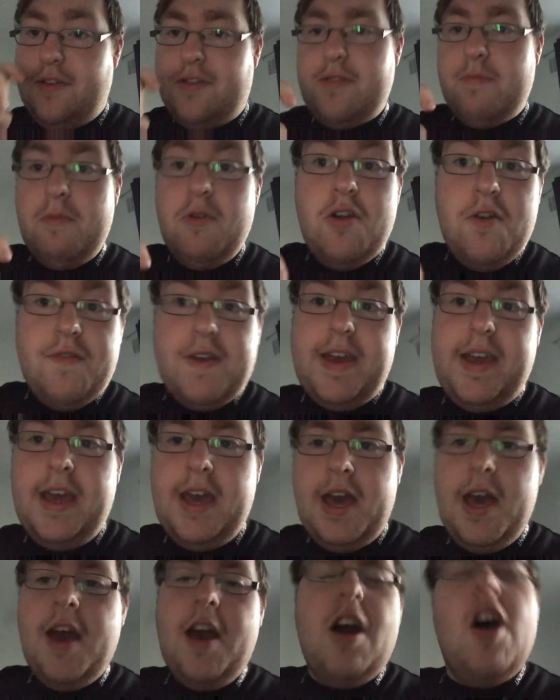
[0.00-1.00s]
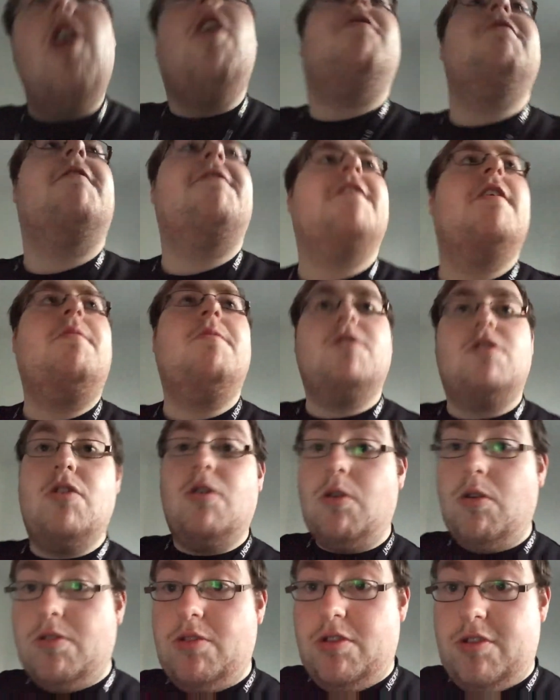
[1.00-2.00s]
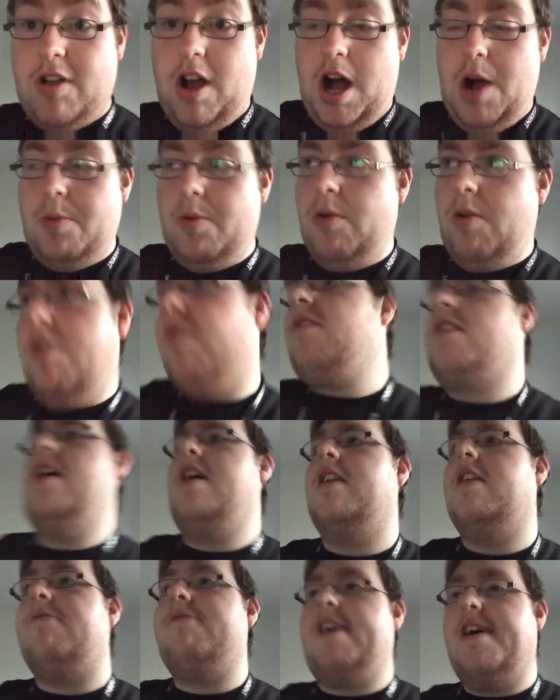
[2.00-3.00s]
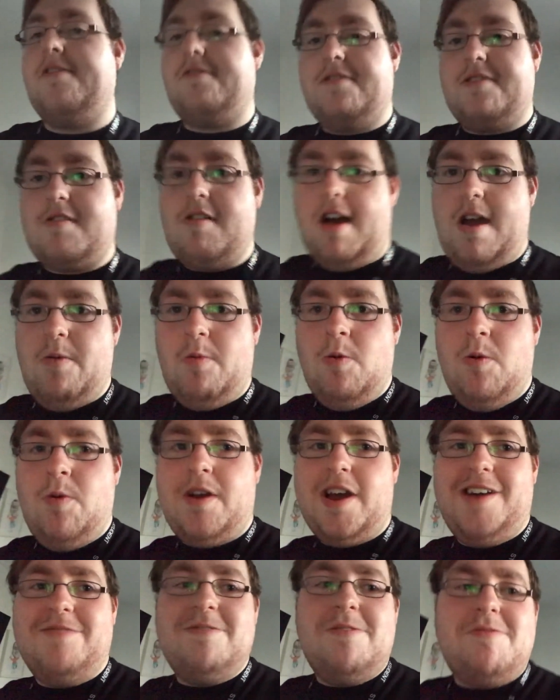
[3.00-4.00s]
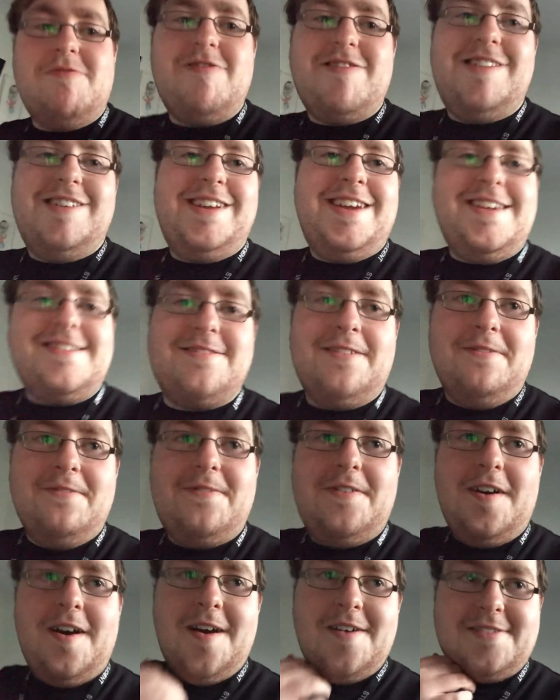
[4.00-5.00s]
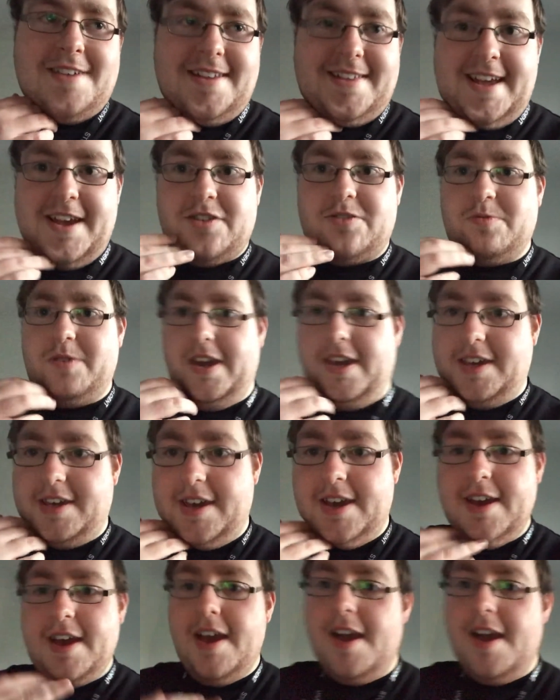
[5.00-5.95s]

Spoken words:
the movie of the film called Star Wars The Rise of Skywalker will release on Thursday next week.